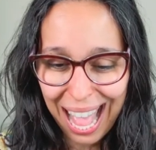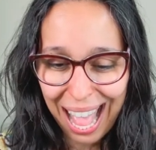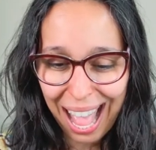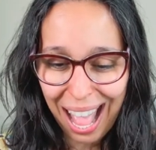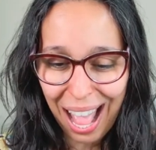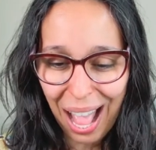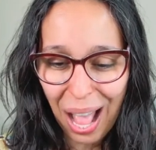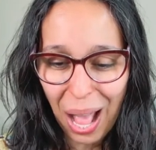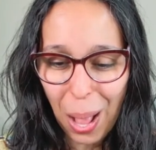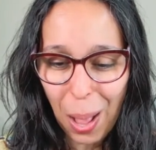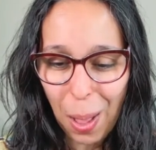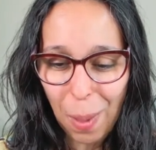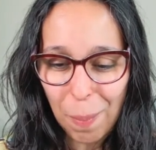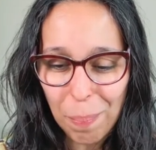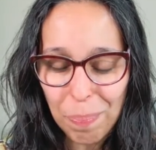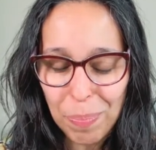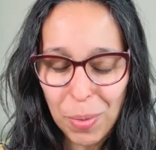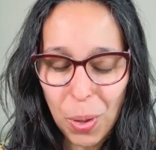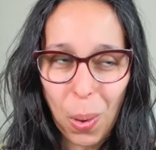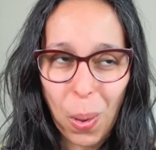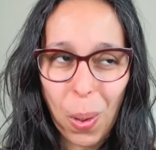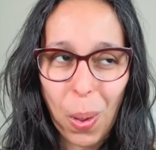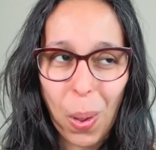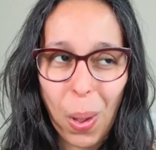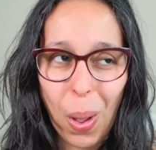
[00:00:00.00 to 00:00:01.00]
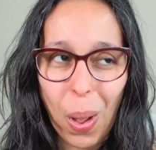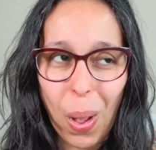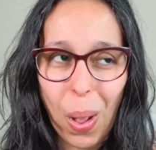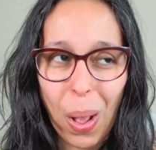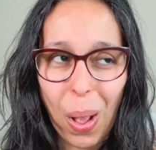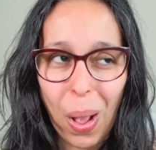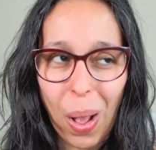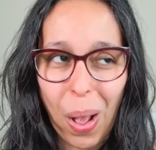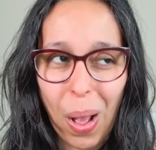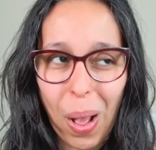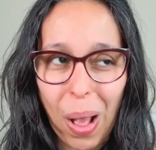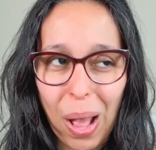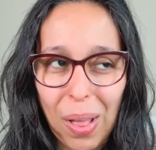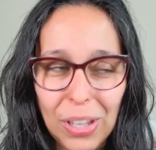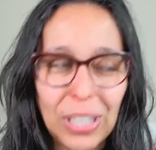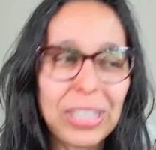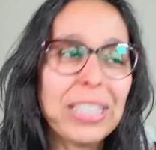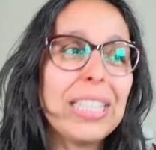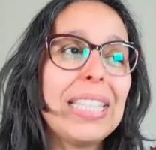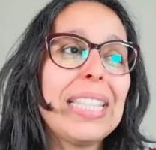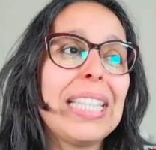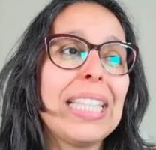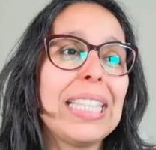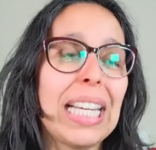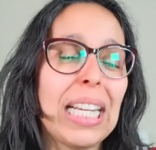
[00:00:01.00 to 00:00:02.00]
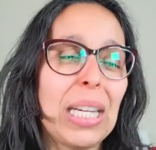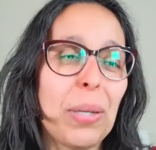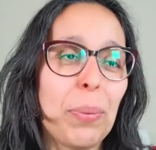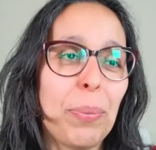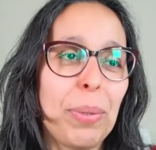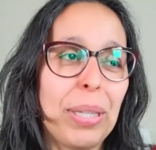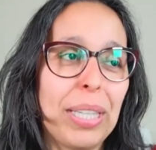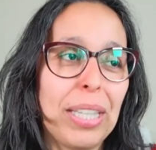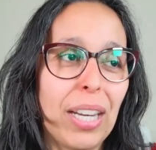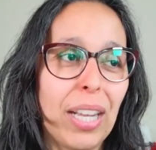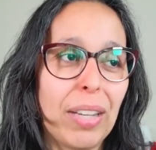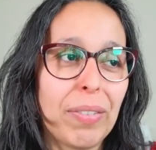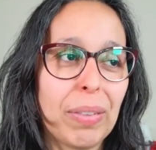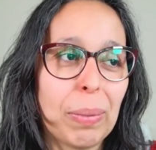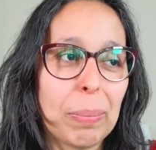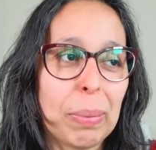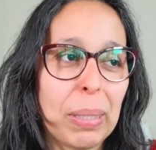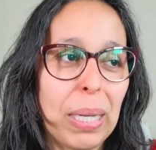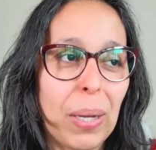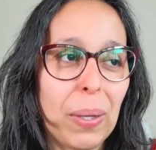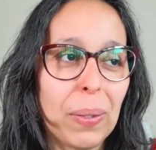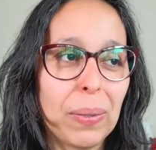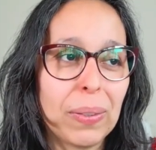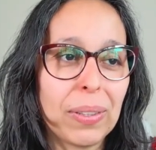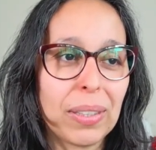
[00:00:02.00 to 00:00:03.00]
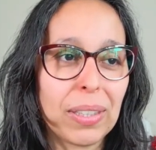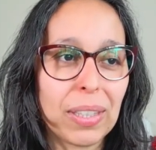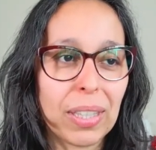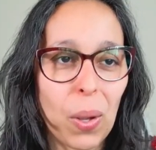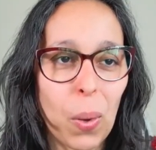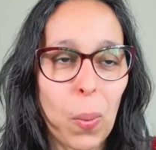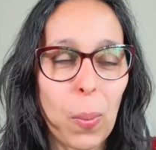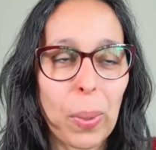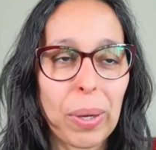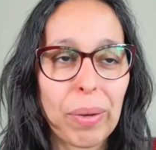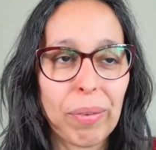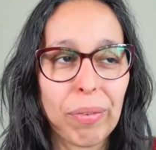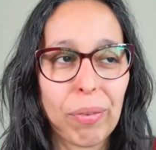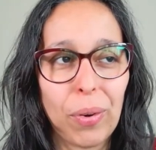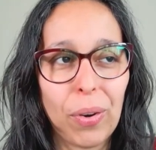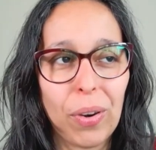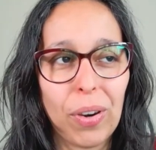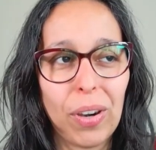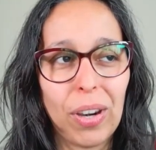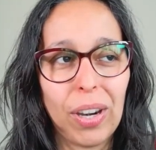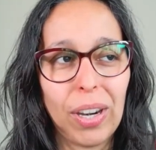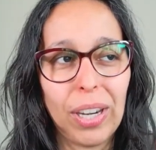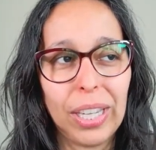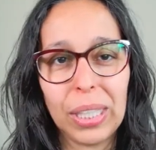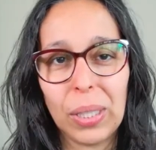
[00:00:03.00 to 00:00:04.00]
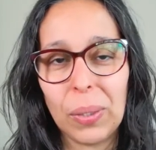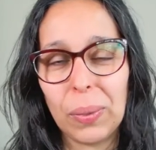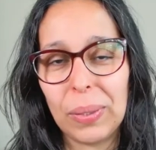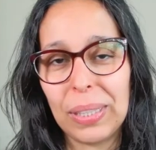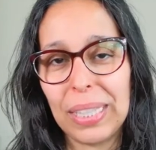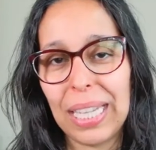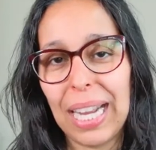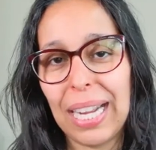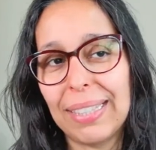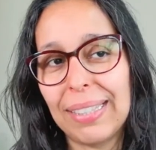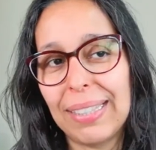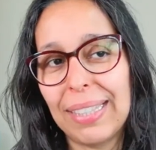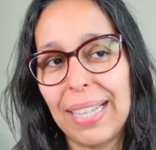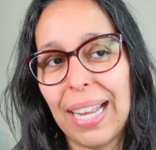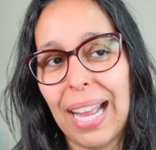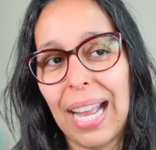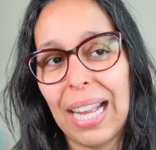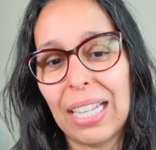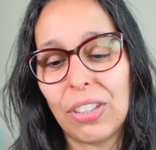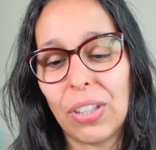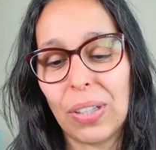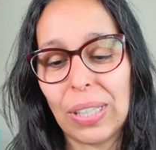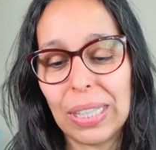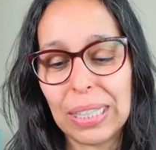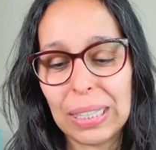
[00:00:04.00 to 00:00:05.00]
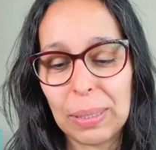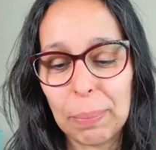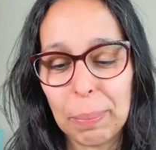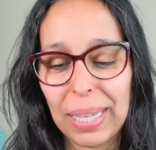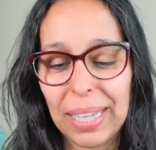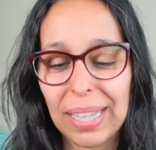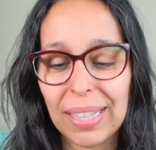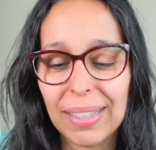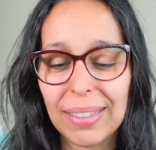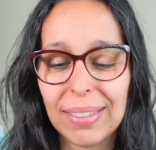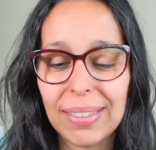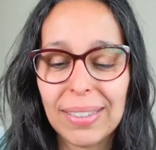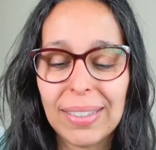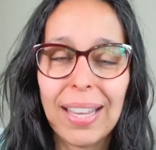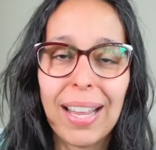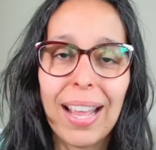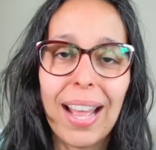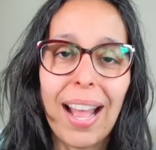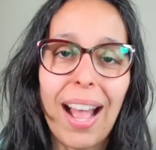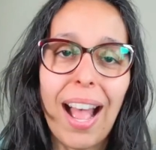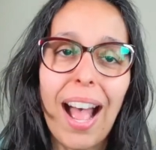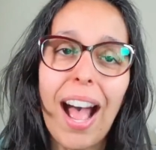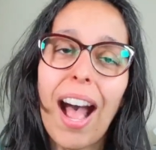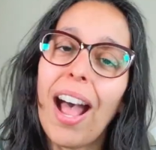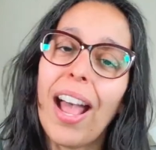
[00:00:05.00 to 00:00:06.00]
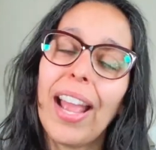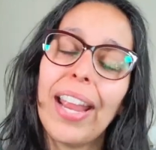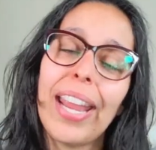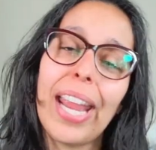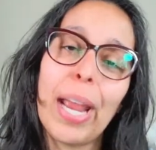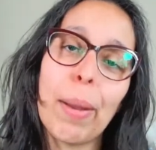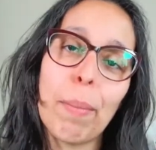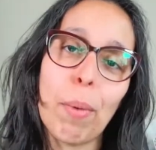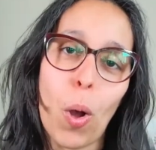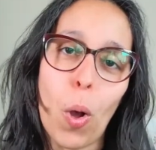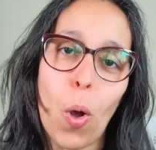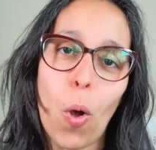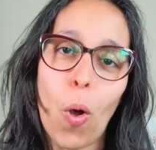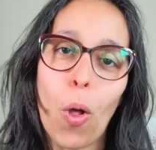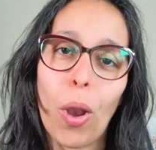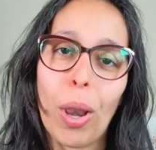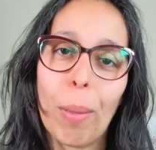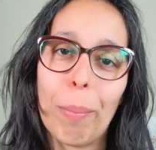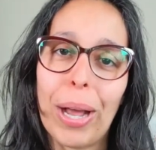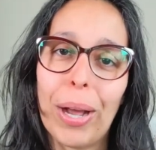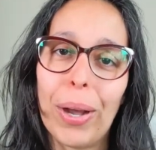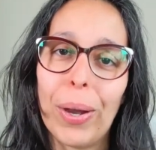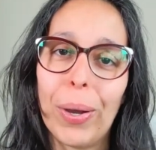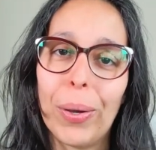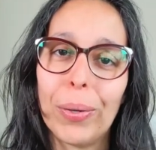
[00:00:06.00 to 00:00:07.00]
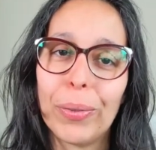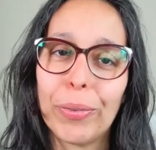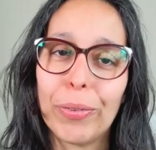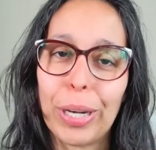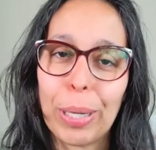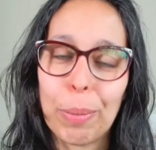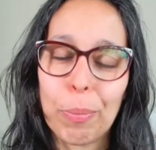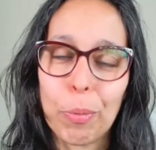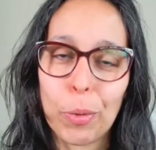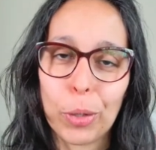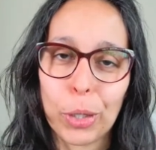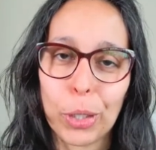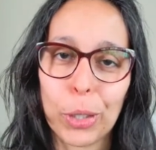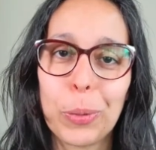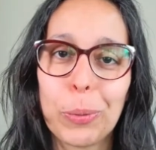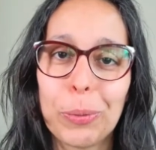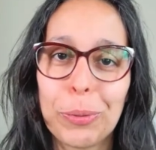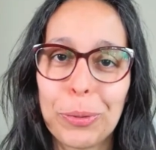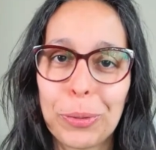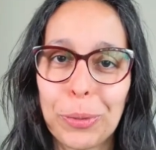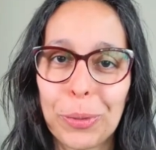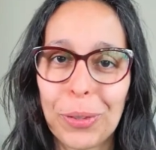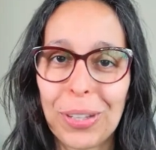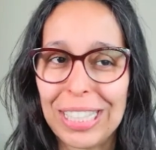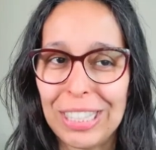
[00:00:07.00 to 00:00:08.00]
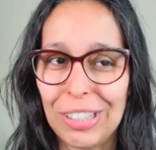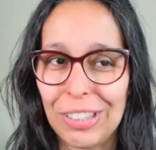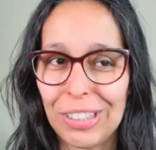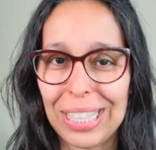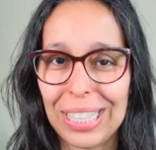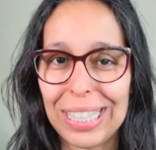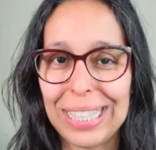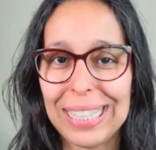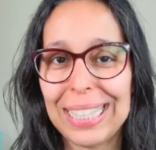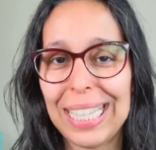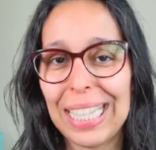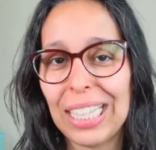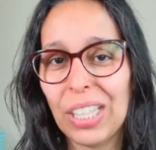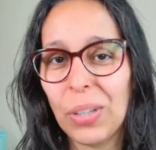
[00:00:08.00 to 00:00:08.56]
Um, another thing that I really love about going for, you know, the IC Agile is because I am all about framework neutral agility.